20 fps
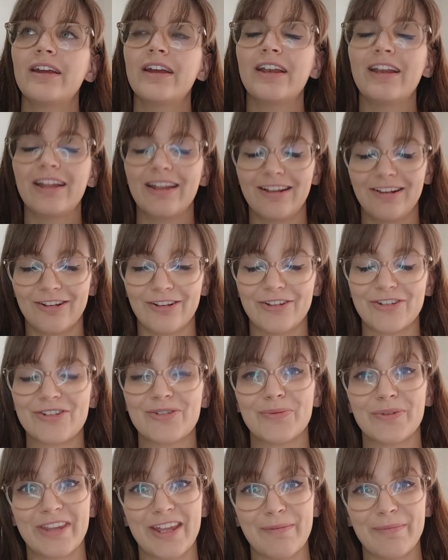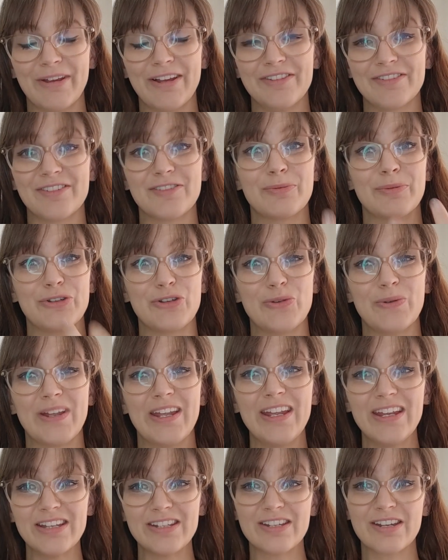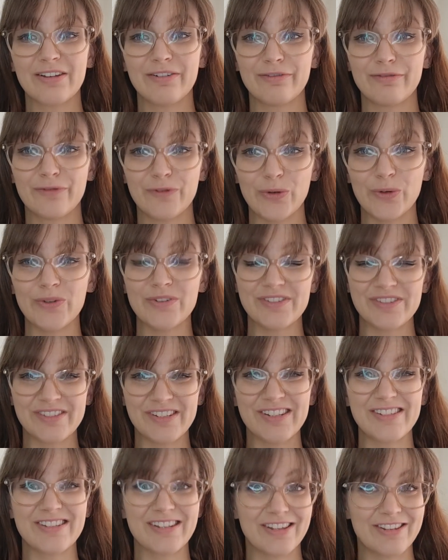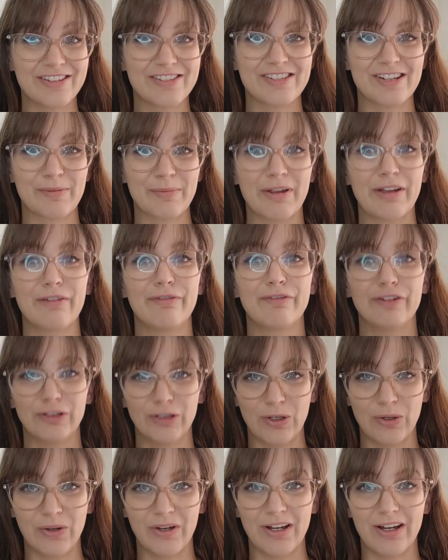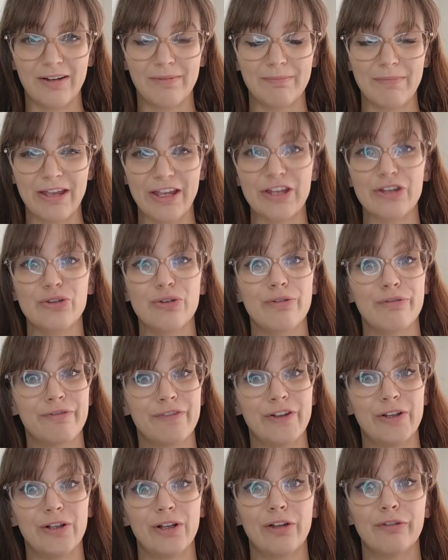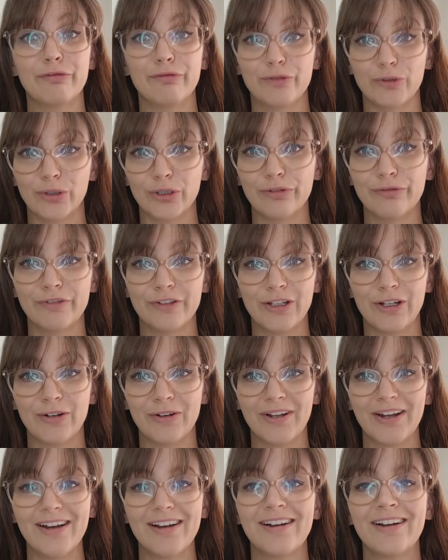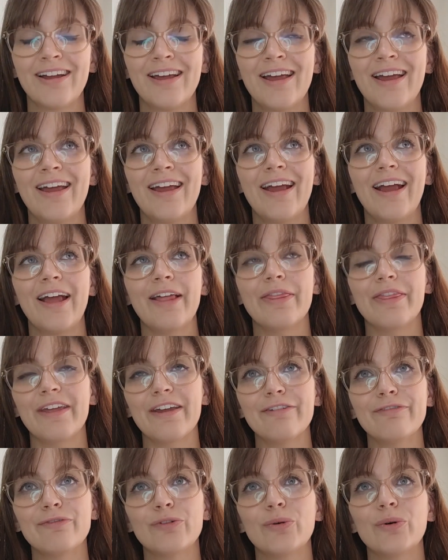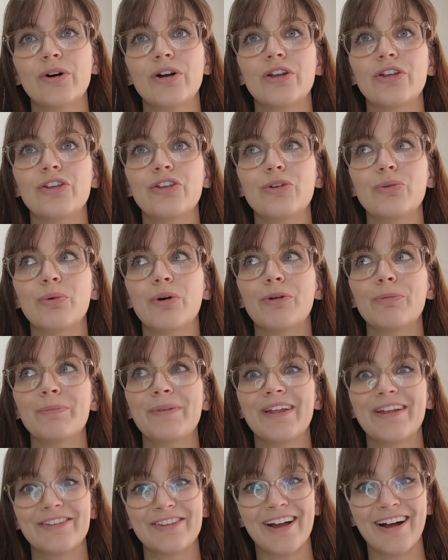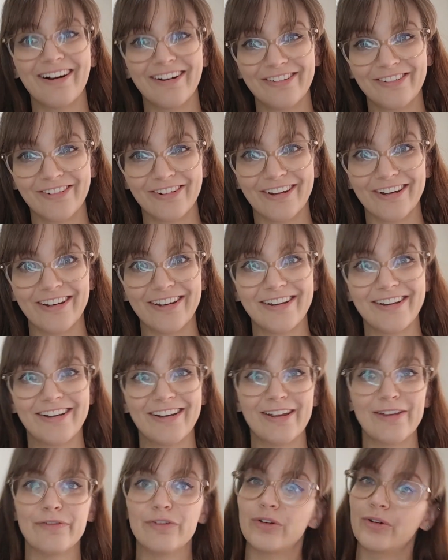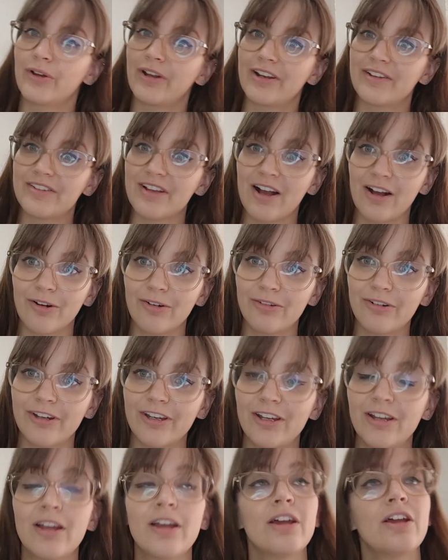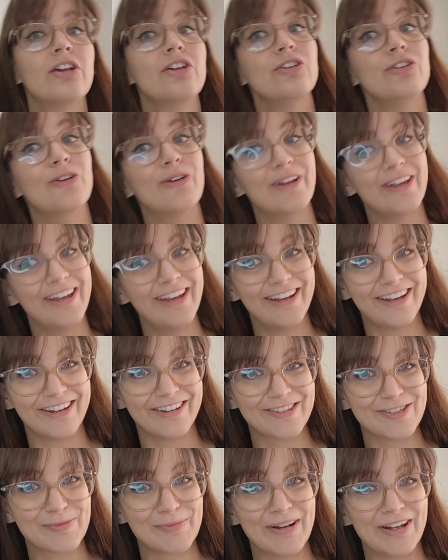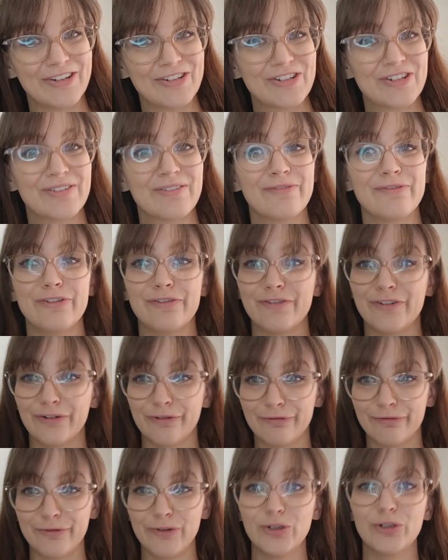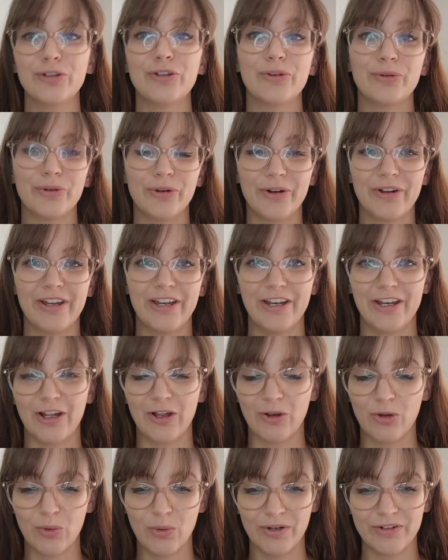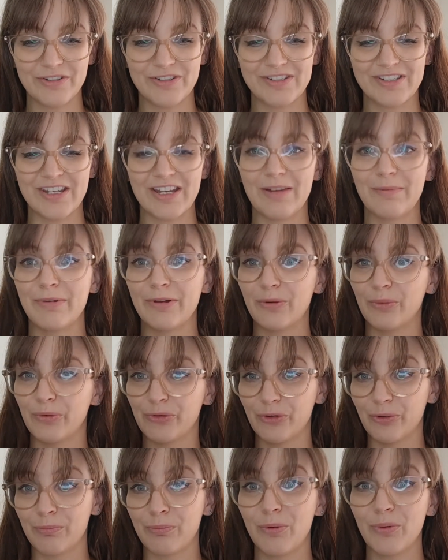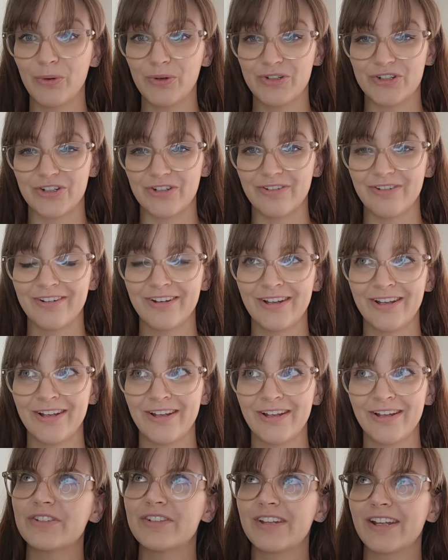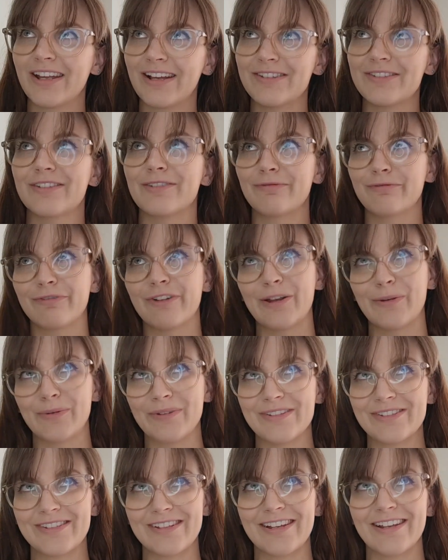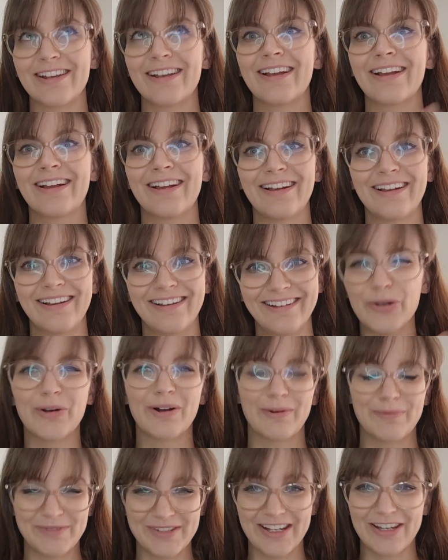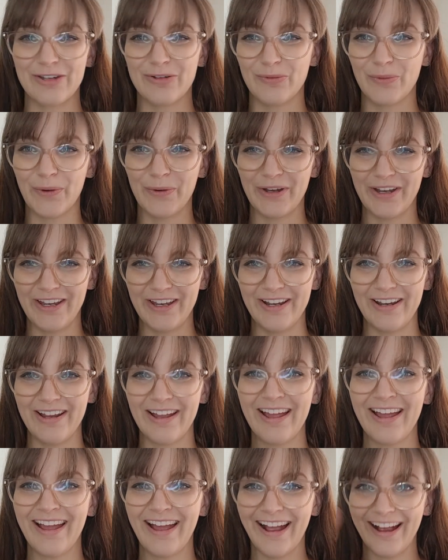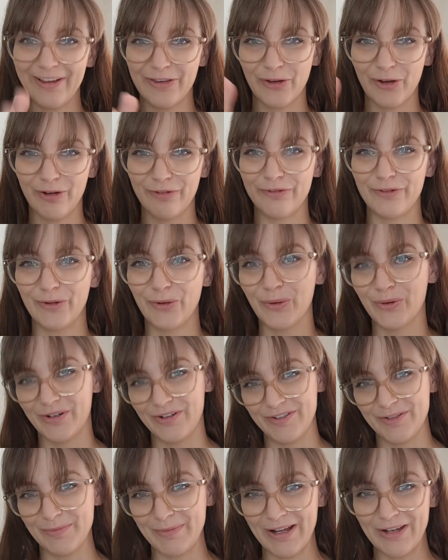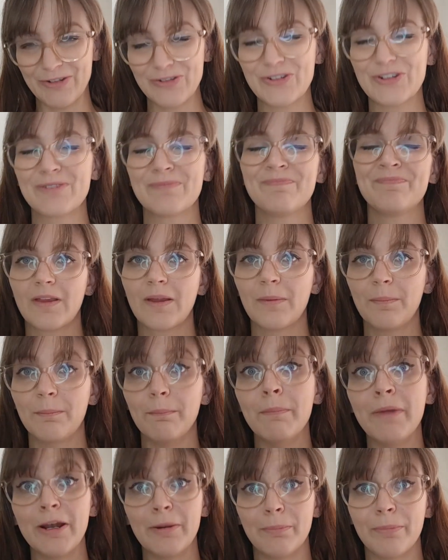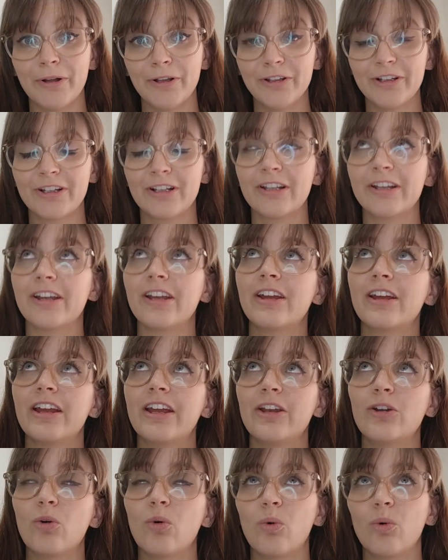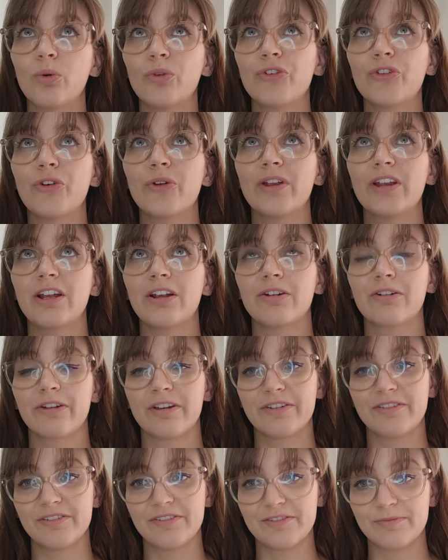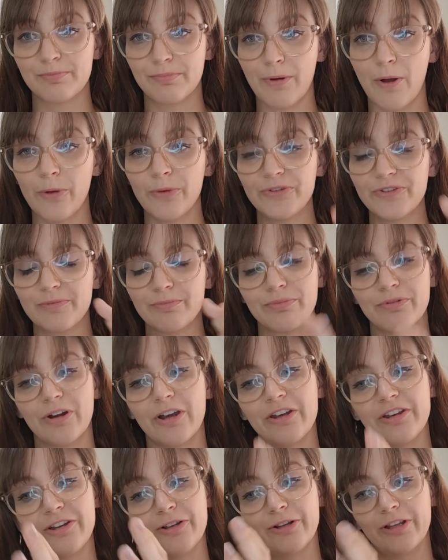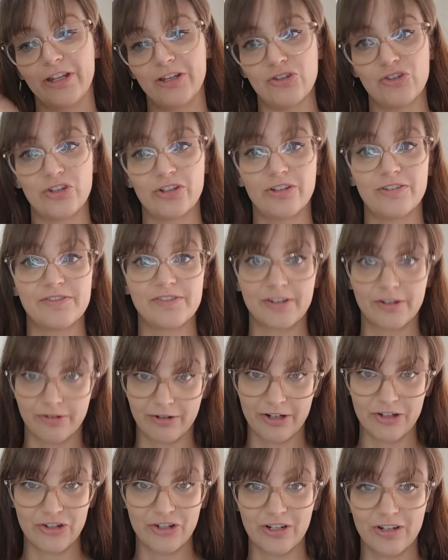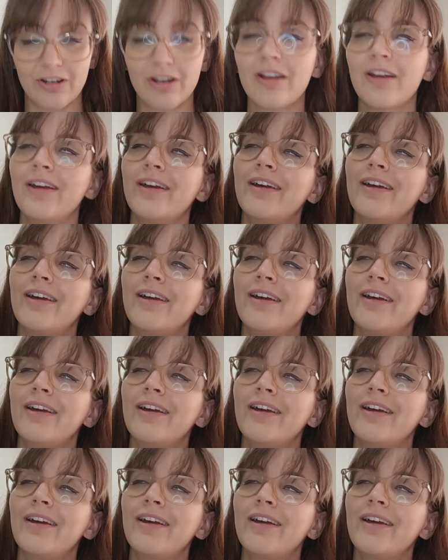In English, what that means is when you eat, food sits in the stomach for longer, making you feel fuller for longer, and therefore you won't be as hungry. If you're not as hungry, you're not eating as much. If you feel full, you're not eating quantity, but also portion. Quantity as in frequency. You know what I'm saying, you won't eat as often or as much. Metabolically, it also increases postprandial insulin secretion.